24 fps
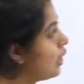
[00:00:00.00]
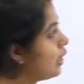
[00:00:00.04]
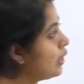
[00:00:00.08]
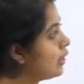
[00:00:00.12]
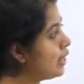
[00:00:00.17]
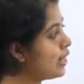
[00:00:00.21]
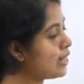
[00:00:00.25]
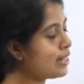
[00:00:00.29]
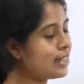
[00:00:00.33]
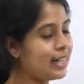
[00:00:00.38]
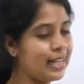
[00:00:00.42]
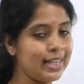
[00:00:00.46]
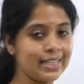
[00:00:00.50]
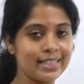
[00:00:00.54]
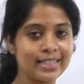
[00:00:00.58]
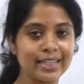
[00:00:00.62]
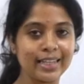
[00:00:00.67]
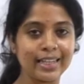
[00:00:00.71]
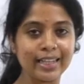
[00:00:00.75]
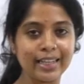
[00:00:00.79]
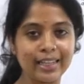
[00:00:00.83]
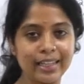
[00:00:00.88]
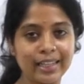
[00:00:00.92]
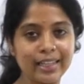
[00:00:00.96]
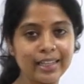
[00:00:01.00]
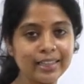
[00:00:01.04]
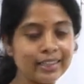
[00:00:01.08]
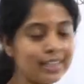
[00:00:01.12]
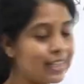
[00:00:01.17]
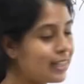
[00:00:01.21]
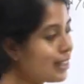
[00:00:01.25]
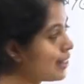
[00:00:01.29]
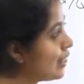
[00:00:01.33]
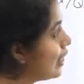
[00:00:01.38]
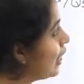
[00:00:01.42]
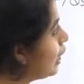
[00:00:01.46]
This is
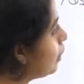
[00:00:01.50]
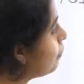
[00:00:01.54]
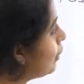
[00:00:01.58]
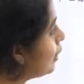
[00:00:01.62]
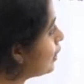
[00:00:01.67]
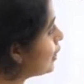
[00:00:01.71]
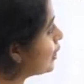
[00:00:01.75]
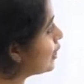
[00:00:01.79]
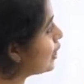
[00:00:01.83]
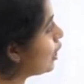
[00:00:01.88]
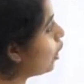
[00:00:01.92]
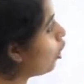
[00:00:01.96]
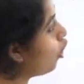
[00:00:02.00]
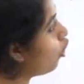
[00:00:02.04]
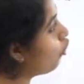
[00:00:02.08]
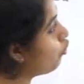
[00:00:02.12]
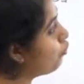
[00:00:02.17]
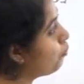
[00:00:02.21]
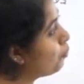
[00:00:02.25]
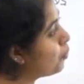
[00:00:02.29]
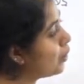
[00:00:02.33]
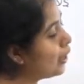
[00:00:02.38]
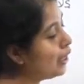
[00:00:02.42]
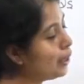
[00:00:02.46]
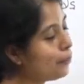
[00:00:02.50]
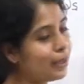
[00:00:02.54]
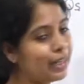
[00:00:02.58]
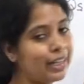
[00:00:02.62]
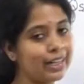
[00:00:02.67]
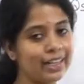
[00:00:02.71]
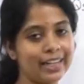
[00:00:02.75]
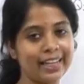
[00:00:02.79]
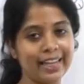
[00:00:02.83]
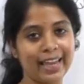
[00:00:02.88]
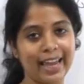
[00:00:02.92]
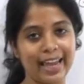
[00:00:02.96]
the syllabus of
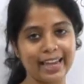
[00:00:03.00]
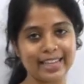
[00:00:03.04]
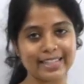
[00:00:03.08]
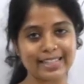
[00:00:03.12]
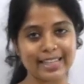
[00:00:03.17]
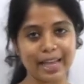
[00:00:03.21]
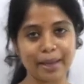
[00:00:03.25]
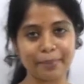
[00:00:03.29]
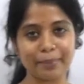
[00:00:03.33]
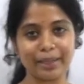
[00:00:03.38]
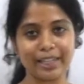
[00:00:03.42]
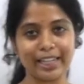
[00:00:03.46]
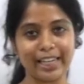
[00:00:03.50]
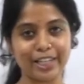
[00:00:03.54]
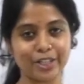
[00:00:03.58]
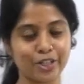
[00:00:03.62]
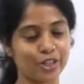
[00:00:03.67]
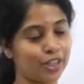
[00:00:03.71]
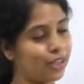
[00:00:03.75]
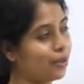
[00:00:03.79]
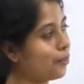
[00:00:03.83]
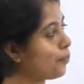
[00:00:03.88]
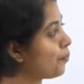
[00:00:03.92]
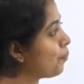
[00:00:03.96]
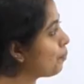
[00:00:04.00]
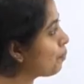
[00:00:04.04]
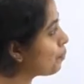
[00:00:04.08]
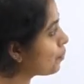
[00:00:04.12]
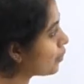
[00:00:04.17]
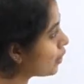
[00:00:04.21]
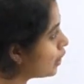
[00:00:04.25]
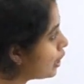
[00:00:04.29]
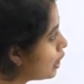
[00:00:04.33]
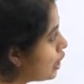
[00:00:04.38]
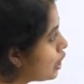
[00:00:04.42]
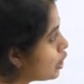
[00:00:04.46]
preliminary examination.
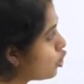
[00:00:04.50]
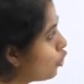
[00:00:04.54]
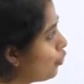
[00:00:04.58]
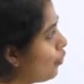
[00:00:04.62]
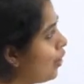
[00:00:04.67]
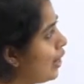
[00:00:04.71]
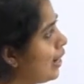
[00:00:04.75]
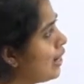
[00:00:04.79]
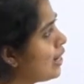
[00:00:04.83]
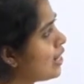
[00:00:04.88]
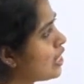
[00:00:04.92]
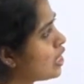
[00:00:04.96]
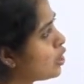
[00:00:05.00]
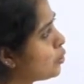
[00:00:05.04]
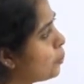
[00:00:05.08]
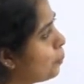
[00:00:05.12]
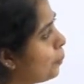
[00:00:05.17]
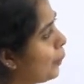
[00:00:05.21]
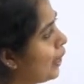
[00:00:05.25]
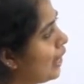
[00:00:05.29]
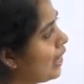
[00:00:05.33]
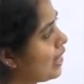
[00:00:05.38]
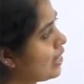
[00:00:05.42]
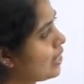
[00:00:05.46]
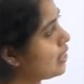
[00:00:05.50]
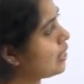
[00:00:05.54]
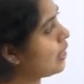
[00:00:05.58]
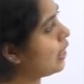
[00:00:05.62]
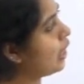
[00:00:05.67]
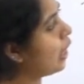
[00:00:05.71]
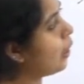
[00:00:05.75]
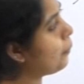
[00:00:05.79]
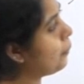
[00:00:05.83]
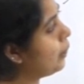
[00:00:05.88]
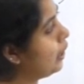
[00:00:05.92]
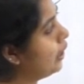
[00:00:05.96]
So where does space
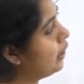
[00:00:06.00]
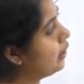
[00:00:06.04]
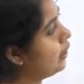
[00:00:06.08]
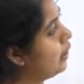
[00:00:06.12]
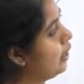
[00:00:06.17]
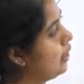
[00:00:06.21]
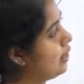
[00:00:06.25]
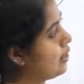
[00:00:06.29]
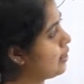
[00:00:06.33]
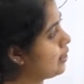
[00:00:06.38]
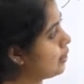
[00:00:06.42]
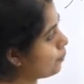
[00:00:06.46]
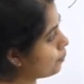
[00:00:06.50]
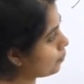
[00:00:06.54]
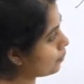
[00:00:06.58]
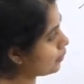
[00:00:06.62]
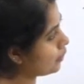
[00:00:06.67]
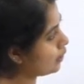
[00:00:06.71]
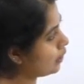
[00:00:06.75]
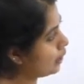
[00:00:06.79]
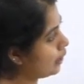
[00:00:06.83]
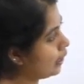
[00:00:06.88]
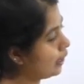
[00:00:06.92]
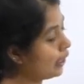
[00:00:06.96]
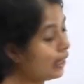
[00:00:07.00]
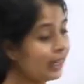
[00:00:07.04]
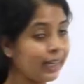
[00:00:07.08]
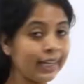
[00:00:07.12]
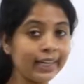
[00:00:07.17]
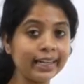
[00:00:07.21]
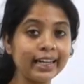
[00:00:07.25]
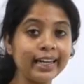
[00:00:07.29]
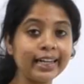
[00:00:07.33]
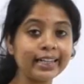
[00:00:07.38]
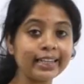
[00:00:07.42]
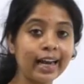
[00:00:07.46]
come in this?
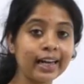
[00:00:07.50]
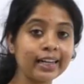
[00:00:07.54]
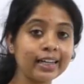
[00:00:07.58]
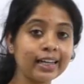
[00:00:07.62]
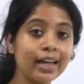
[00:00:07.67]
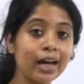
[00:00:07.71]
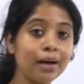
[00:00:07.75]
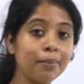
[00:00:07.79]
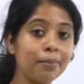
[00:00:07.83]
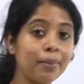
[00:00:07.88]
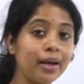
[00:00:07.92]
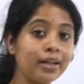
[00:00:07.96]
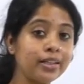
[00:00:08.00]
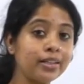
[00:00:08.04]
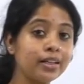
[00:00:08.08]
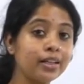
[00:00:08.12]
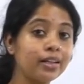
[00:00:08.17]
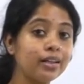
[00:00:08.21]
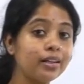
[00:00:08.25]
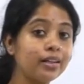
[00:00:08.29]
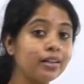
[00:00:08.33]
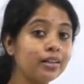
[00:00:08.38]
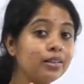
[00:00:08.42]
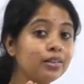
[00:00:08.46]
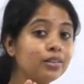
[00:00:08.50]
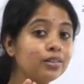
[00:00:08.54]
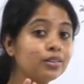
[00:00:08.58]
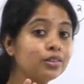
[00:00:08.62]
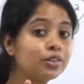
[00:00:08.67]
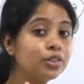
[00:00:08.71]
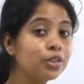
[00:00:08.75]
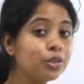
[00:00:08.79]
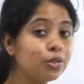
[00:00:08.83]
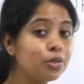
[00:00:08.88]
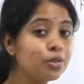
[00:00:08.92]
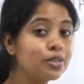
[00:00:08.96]
It can come under
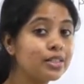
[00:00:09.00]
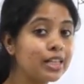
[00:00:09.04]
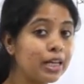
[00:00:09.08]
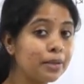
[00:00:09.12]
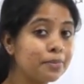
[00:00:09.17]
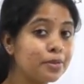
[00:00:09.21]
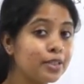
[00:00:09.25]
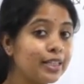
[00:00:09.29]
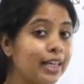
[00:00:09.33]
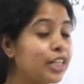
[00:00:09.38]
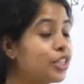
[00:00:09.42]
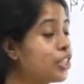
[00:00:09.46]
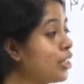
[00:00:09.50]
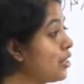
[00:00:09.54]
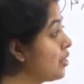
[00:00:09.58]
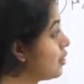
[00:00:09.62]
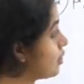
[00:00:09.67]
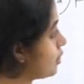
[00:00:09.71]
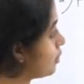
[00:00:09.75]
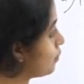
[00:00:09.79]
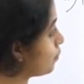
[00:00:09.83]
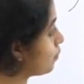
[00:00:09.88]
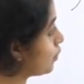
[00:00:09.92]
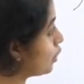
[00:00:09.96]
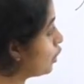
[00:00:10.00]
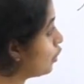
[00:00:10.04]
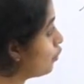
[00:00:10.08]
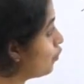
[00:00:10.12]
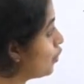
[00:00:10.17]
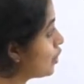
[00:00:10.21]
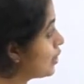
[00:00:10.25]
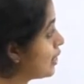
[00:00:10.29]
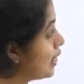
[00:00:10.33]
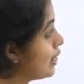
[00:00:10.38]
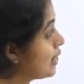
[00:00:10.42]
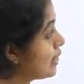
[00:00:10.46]
two subsections,
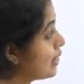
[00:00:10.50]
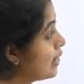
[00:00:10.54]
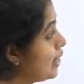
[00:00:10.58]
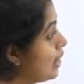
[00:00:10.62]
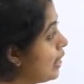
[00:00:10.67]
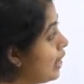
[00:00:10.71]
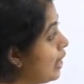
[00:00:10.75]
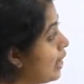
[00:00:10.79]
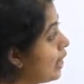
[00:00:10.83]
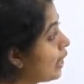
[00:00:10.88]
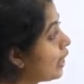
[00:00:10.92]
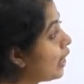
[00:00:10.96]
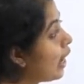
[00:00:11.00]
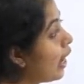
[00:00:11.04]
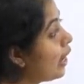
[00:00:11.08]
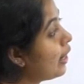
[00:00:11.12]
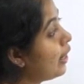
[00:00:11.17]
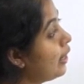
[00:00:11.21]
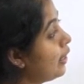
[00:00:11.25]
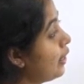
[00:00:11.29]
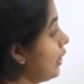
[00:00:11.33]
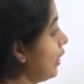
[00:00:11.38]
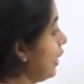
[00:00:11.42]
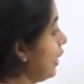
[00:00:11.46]
which is current